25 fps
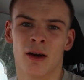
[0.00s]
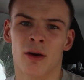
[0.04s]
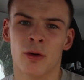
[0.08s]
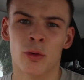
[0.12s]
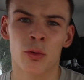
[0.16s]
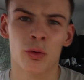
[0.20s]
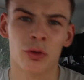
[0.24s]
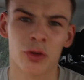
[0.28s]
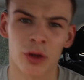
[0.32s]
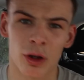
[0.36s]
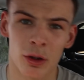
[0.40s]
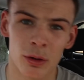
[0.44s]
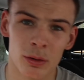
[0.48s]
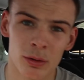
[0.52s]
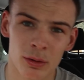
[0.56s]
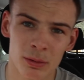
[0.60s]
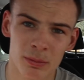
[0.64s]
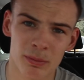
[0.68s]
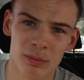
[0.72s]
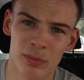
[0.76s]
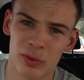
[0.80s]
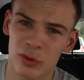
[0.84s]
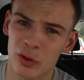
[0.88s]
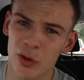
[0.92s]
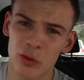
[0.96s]
Also,
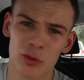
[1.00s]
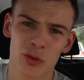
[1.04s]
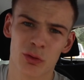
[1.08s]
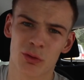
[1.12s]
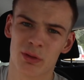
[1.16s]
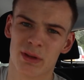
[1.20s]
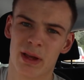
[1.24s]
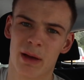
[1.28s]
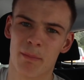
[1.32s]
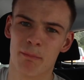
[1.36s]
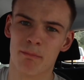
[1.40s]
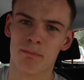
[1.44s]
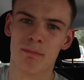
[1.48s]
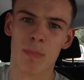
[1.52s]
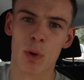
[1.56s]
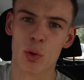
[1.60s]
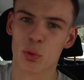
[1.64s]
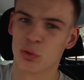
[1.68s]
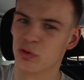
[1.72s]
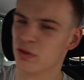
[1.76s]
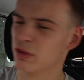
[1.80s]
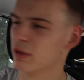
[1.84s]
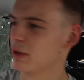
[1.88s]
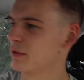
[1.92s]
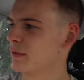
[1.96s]
so sorry that
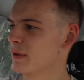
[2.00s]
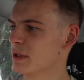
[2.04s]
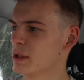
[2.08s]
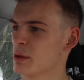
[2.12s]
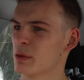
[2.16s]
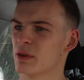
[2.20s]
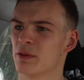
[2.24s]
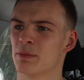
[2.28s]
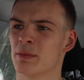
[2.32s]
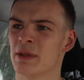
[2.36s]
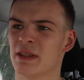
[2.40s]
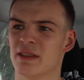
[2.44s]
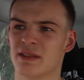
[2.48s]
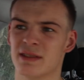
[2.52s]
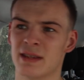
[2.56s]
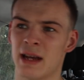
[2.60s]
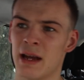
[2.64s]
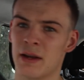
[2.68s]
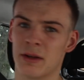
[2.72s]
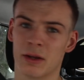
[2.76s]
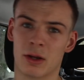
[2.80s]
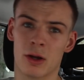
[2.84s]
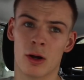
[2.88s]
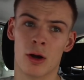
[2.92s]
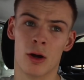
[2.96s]
most of this video is me sat
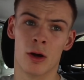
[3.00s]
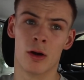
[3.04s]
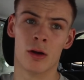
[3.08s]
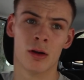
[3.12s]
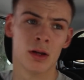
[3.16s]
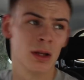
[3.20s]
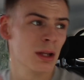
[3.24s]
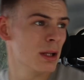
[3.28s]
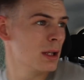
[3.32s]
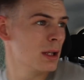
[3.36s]
in the car.